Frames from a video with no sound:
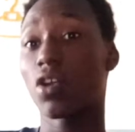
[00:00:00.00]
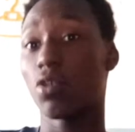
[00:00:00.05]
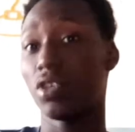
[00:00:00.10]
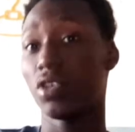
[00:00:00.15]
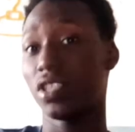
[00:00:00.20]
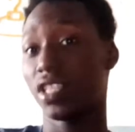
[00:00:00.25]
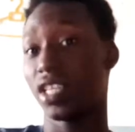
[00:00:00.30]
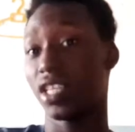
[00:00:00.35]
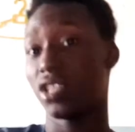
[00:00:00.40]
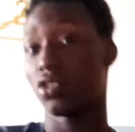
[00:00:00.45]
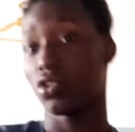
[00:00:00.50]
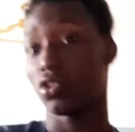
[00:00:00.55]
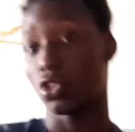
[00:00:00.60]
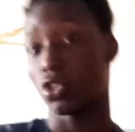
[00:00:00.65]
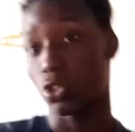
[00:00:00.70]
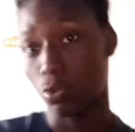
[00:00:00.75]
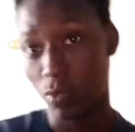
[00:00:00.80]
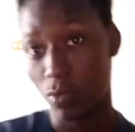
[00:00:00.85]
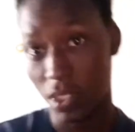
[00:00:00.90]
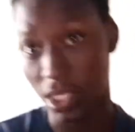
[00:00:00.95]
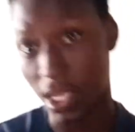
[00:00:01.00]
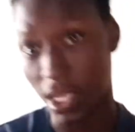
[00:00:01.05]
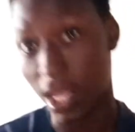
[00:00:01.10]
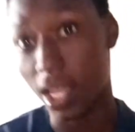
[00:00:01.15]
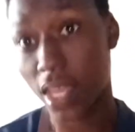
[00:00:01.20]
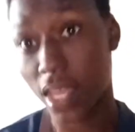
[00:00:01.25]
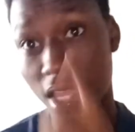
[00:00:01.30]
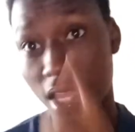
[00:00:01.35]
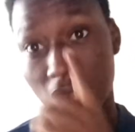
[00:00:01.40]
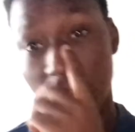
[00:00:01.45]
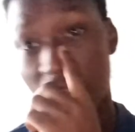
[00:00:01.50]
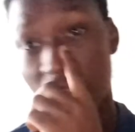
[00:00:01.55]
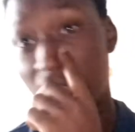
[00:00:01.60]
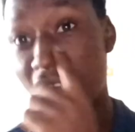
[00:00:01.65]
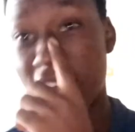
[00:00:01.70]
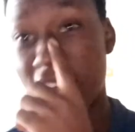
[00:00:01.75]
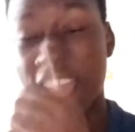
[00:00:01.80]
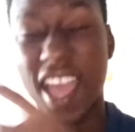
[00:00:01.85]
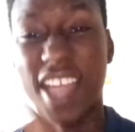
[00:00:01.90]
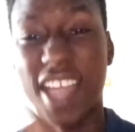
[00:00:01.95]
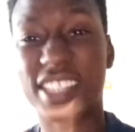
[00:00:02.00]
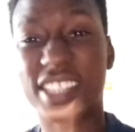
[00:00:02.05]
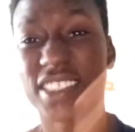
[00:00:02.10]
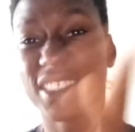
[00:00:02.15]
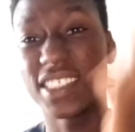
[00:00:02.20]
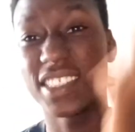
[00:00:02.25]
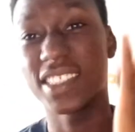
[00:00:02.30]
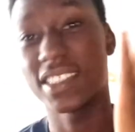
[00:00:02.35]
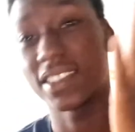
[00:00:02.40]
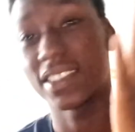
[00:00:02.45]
content on Twitter, and